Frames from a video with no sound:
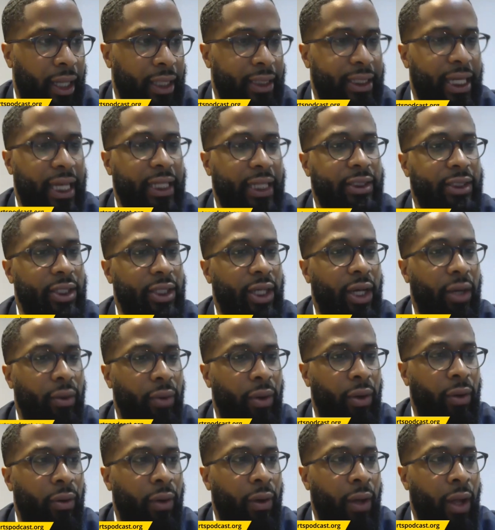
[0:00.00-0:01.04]
sad
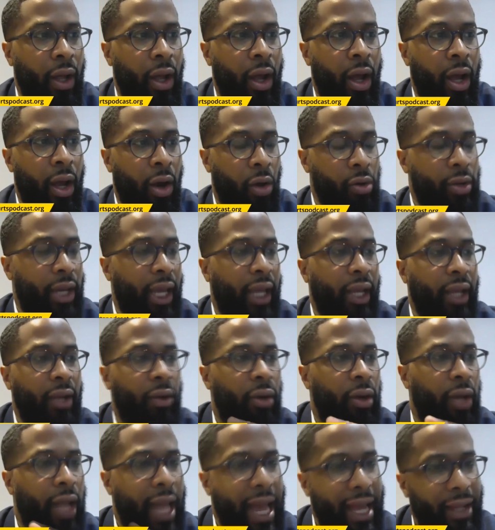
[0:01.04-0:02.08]
scenario. Okay,
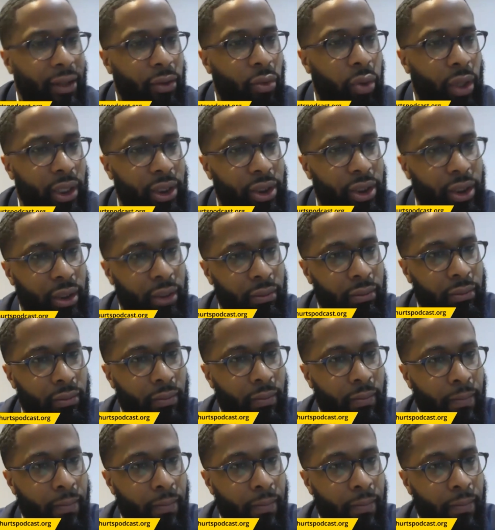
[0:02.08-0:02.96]
last question.